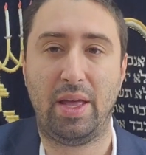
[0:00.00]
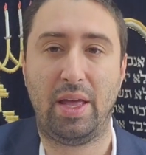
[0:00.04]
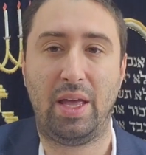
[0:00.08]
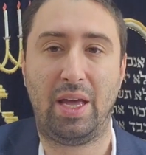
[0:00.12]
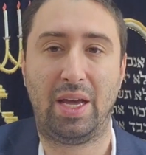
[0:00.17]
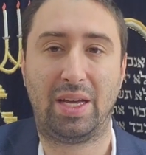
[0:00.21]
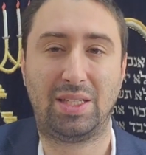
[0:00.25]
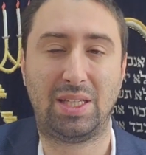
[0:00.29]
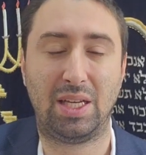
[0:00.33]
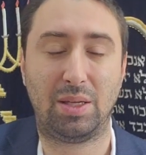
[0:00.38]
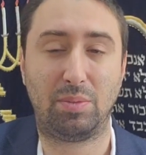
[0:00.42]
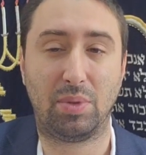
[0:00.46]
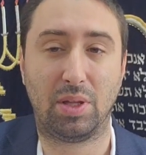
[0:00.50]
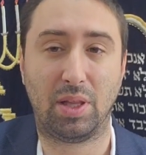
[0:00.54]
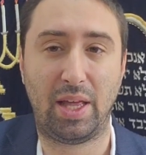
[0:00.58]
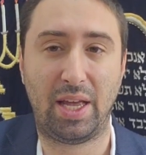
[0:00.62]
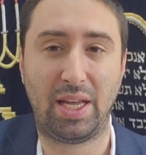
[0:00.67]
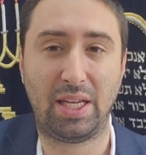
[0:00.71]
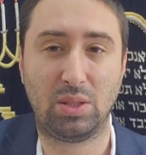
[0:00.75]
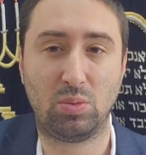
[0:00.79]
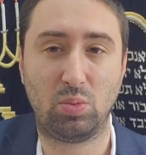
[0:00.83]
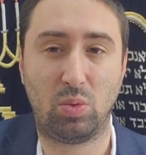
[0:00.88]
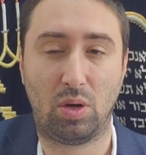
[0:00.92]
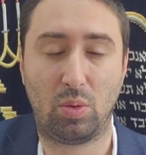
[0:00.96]
Except the
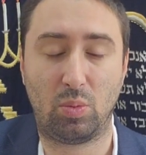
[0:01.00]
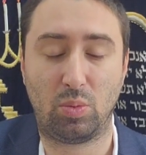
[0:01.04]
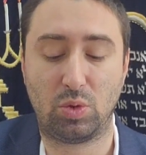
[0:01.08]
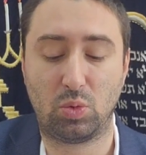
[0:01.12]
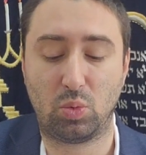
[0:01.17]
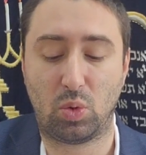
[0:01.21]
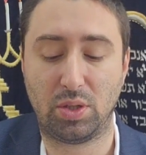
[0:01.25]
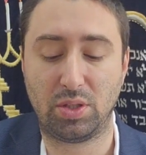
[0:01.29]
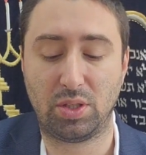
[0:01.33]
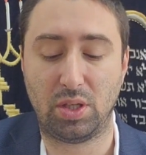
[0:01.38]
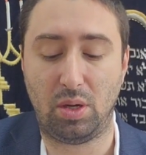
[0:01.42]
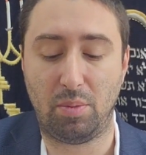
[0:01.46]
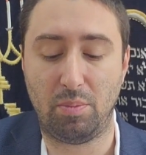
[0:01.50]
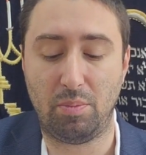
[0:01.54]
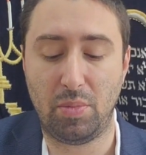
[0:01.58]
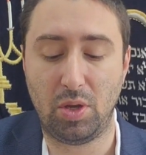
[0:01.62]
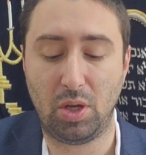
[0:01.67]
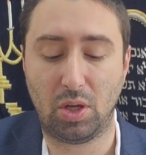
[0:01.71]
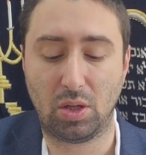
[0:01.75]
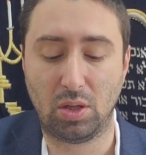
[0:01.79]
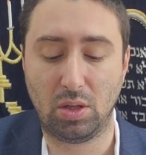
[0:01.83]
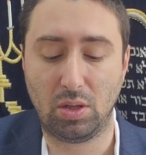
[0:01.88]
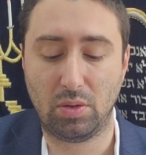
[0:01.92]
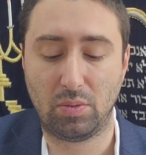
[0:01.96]
last one, which wasn't a
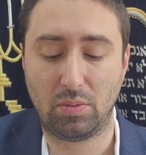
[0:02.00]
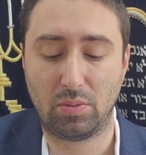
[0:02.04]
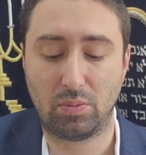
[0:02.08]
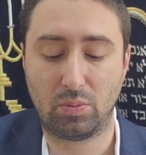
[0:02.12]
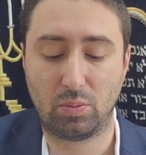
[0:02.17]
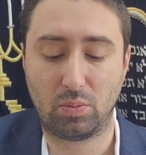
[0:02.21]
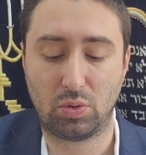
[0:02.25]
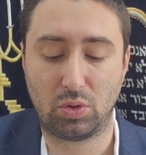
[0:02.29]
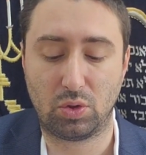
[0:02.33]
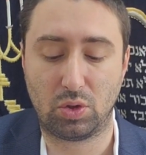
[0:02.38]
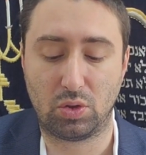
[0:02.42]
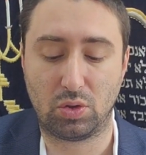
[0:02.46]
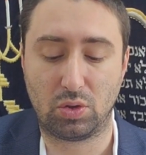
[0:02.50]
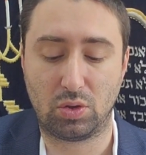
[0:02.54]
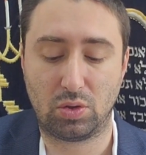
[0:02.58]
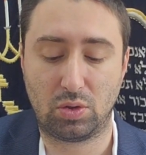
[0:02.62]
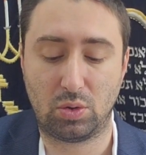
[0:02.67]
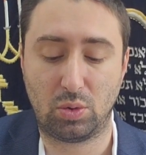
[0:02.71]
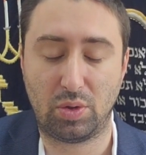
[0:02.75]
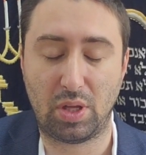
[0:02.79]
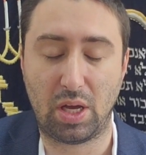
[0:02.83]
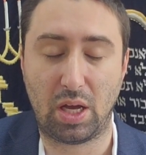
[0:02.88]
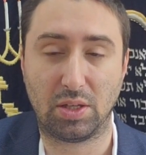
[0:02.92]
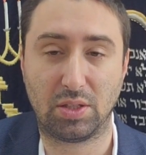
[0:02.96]
mill, which is
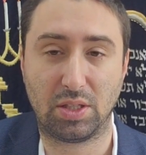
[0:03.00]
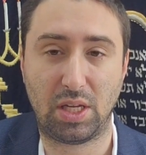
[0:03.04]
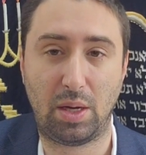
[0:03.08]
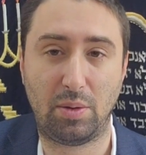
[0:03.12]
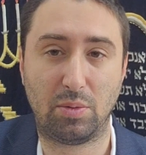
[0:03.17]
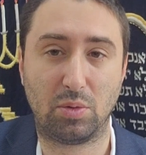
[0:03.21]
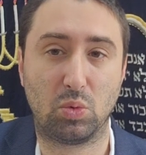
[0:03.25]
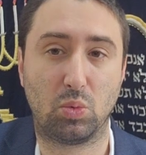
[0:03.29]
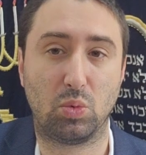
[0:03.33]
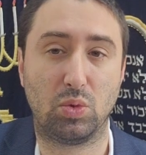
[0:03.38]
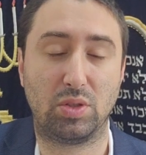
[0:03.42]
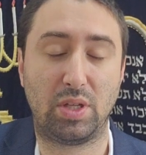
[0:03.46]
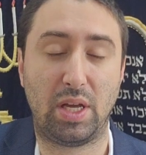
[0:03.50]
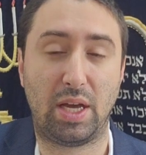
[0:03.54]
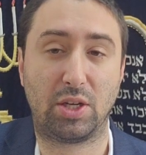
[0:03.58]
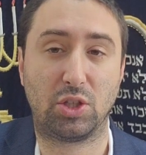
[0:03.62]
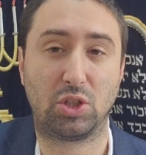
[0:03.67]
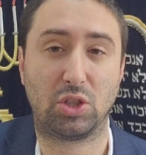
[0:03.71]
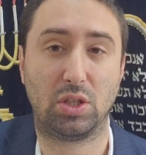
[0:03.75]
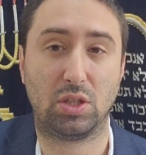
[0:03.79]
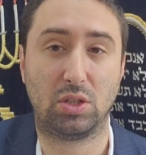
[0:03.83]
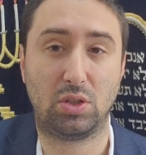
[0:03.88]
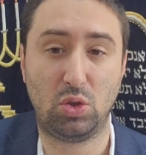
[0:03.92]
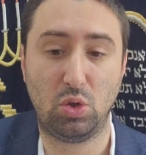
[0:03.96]
2,000 amos, was
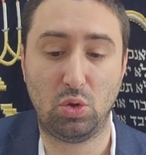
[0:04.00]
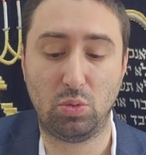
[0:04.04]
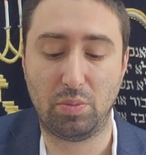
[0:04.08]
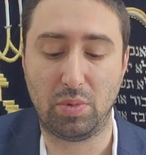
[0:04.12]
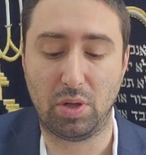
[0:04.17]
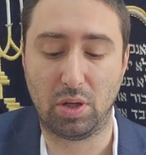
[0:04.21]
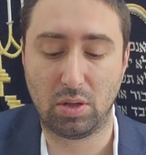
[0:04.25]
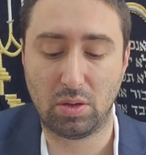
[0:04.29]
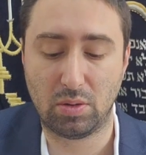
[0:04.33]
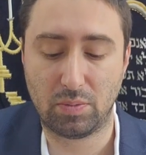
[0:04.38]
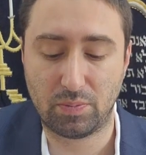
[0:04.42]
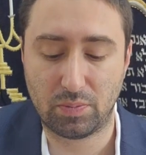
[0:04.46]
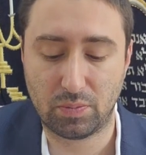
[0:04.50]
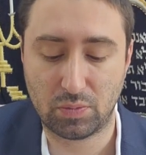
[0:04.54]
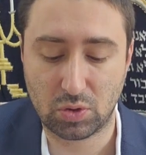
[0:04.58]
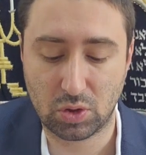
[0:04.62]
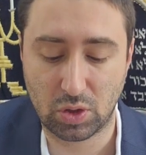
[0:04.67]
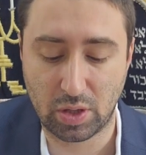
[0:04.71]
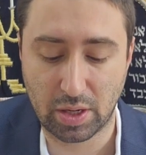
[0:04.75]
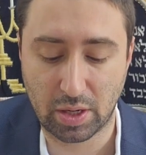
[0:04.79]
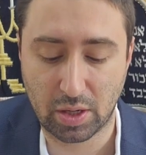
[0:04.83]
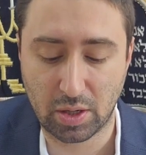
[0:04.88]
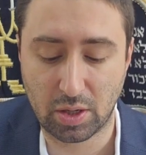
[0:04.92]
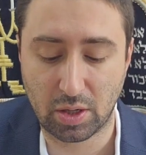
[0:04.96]
actually 2 mil.
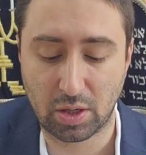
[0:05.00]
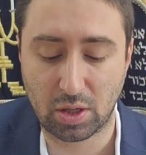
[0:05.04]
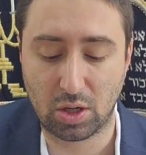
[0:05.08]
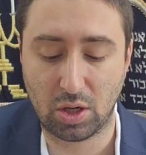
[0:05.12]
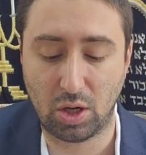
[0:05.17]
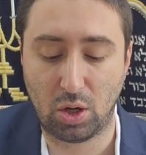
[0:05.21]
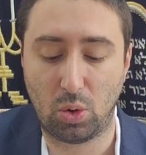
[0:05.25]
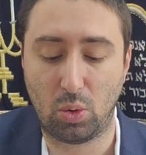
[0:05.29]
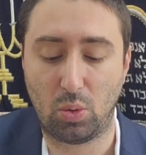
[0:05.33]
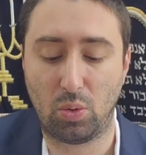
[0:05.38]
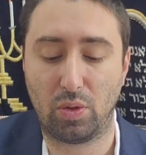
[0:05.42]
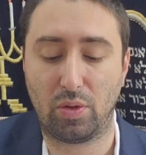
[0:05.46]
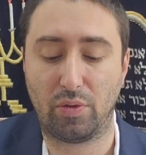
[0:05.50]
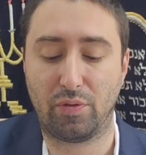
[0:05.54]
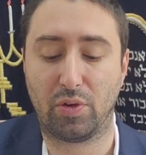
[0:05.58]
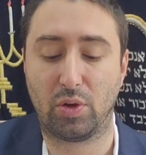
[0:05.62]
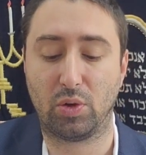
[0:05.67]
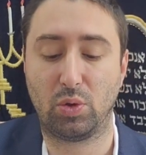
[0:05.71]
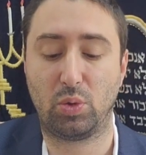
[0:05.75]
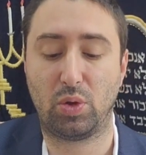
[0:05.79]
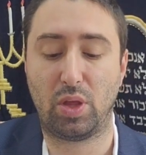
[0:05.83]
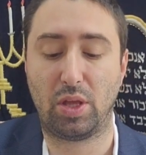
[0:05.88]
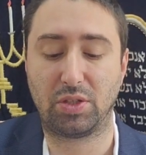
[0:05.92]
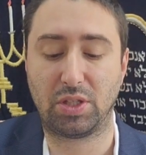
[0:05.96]
So they couldn't go the
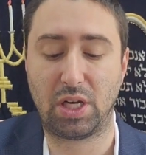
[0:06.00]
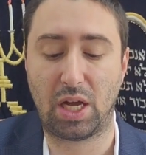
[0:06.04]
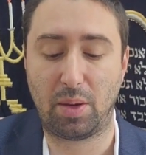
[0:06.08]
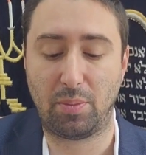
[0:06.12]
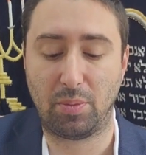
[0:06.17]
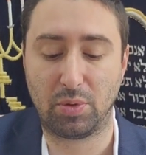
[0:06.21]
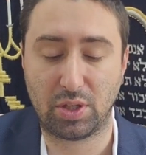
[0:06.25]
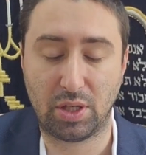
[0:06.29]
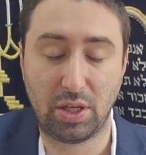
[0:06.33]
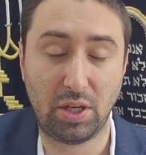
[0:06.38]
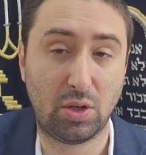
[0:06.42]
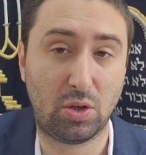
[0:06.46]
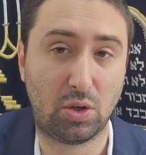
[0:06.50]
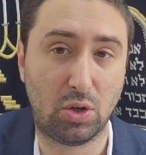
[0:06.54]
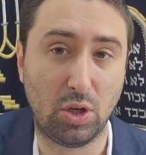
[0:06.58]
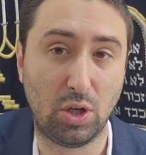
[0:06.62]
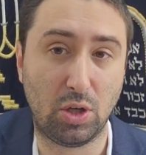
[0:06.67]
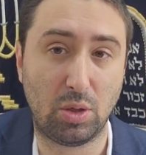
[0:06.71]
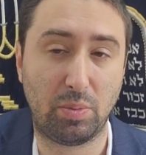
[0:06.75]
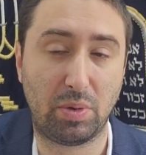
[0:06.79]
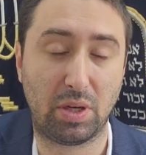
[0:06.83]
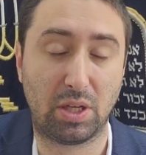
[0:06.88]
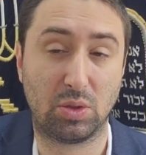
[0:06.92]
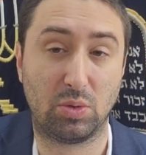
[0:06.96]
full 2,000 amos. He
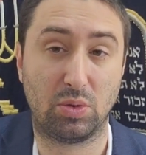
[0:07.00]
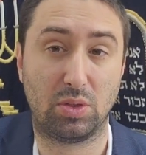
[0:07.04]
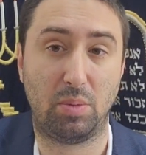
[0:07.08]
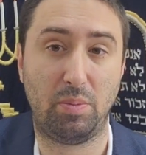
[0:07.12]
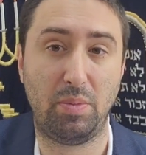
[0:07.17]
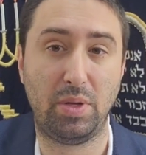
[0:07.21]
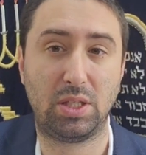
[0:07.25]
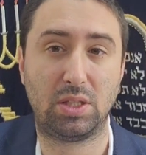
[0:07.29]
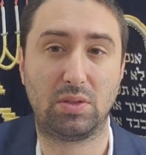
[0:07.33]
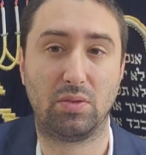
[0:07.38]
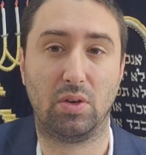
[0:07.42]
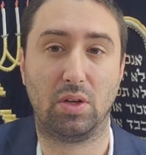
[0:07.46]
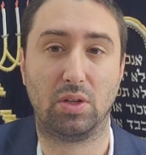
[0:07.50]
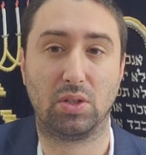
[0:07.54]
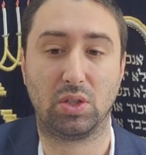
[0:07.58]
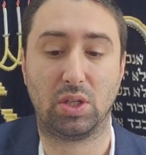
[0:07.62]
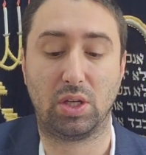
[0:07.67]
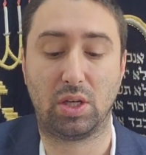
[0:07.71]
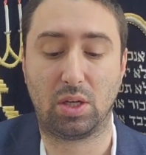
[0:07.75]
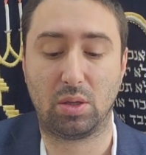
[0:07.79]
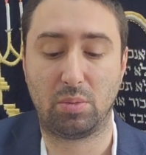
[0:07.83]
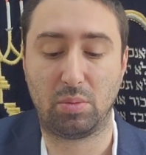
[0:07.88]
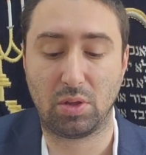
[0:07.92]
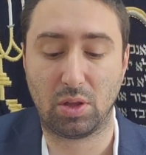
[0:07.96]
could because it was a mitzvah, so
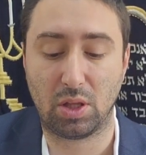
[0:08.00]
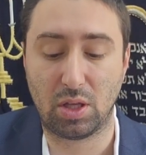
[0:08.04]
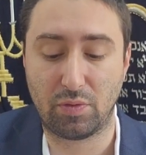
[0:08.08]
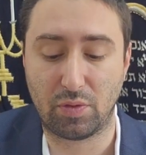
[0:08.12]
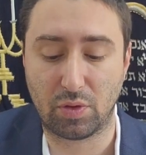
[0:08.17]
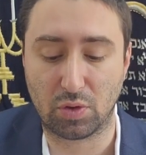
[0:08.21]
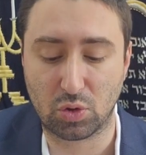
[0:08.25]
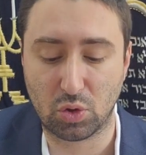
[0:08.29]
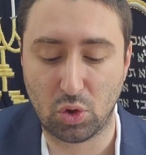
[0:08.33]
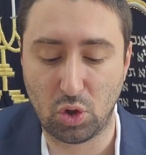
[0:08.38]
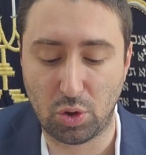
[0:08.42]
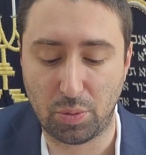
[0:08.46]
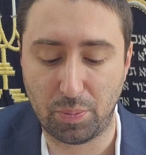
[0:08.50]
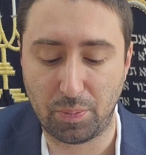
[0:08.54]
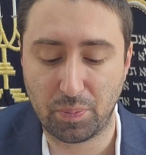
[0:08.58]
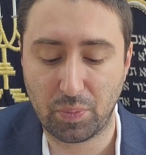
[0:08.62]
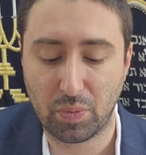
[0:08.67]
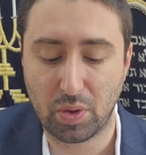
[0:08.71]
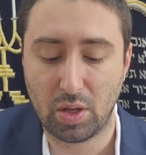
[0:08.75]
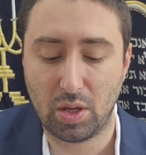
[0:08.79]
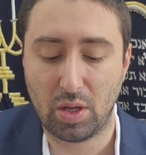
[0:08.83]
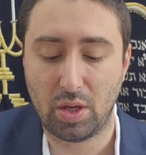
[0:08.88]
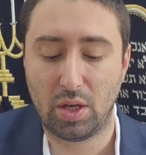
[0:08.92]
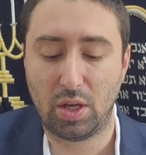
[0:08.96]
he could leave the tchum.
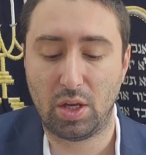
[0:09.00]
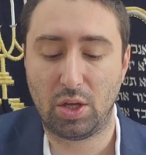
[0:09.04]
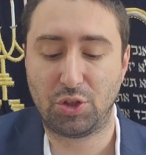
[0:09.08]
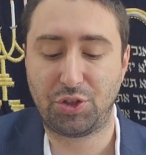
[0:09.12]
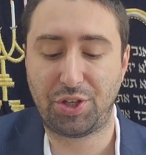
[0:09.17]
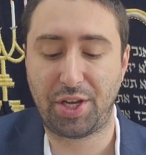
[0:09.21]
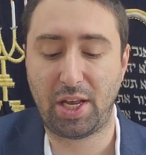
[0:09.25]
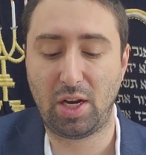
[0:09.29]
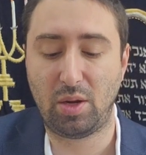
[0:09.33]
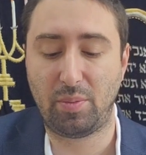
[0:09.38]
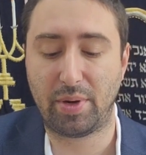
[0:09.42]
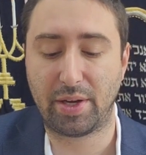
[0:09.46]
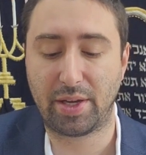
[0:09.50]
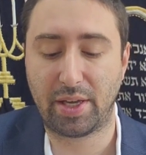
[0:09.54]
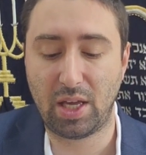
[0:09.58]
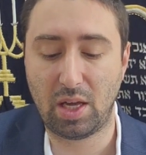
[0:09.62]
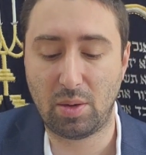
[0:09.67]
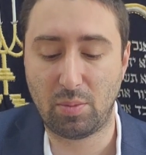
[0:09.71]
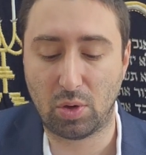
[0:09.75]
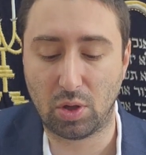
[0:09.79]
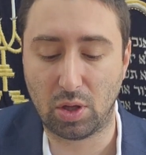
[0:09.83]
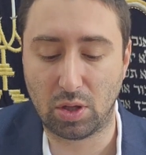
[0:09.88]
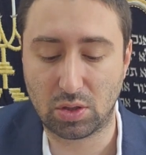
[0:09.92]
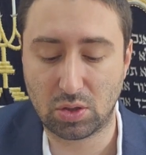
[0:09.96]
They
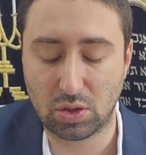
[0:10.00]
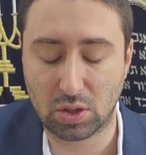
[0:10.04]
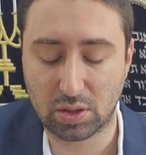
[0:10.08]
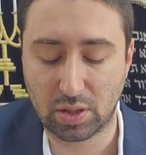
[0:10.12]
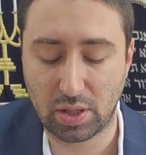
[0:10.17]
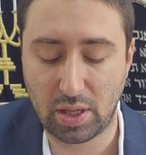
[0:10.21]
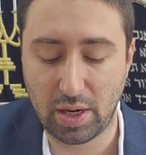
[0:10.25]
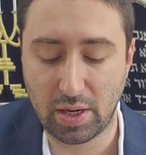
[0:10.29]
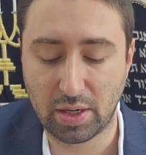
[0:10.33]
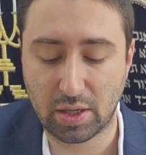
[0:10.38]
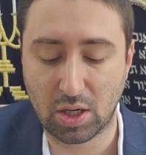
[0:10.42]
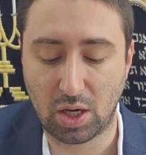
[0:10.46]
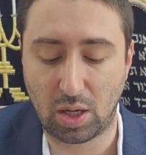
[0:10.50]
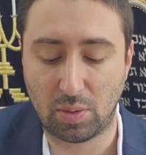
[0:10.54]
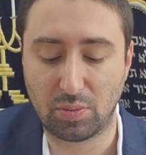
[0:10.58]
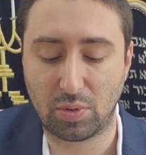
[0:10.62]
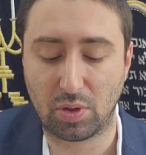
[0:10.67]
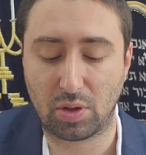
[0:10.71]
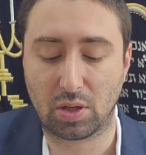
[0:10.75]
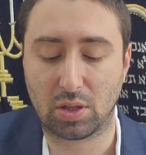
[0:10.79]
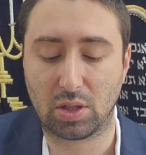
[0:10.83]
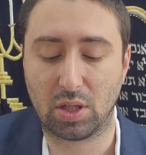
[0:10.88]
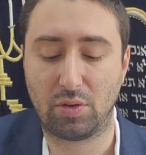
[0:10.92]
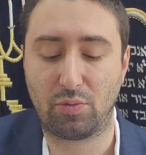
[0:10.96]
didn't come to
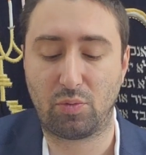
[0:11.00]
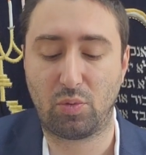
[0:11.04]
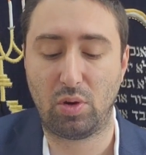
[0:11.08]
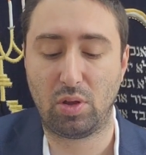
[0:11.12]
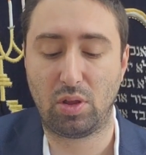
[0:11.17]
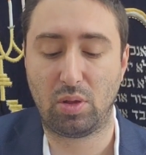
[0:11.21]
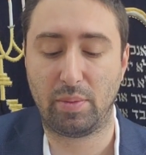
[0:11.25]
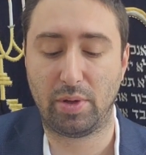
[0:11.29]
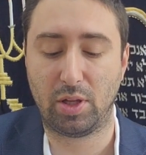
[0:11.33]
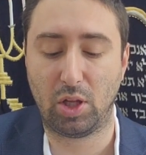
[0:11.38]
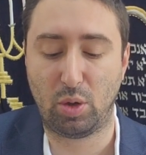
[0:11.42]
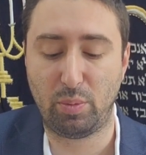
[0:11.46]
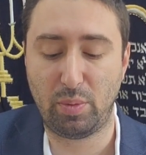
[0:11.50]
the cliff with him.